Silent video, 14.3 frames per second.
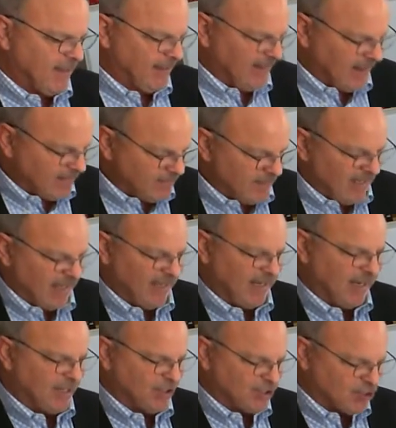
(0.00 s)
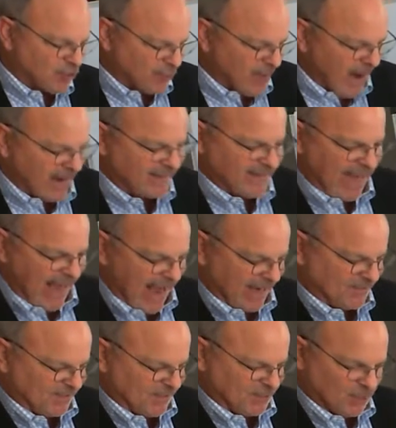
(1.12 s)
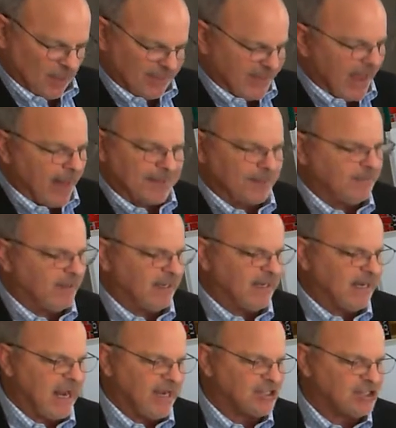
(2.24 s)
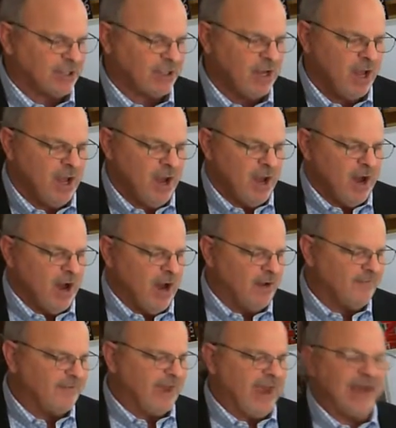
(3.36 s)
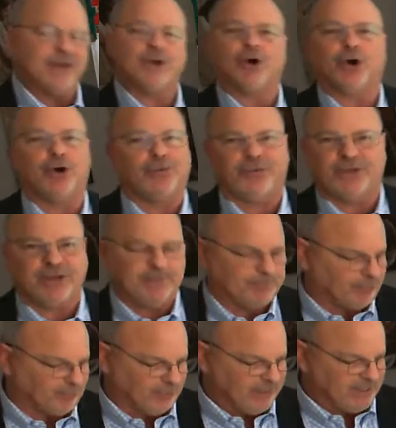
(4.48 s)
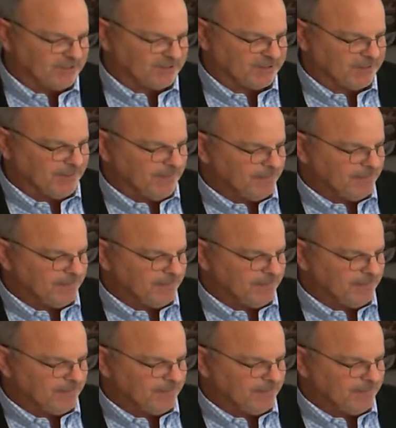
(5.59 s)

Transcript: immediate, direct access without the mediation of an earthly priest.